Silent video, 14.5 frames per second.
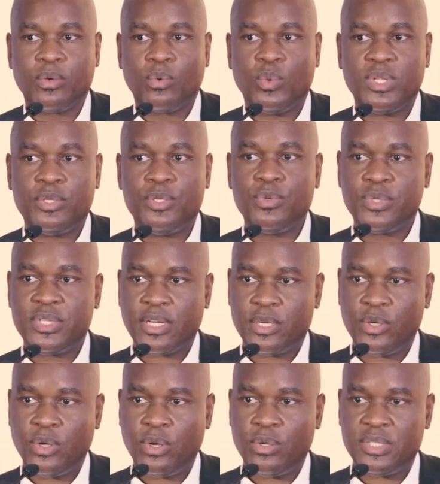With new
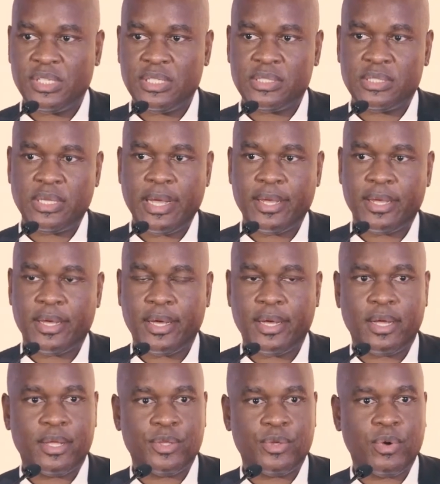technologies like
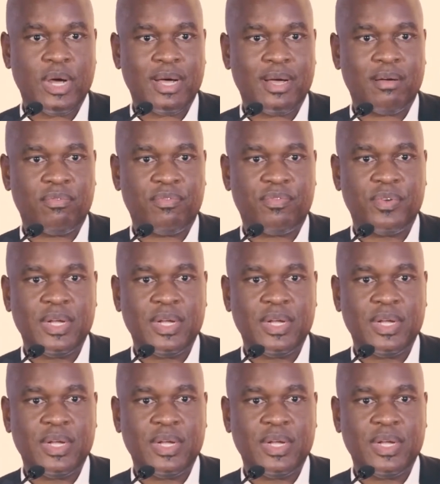you have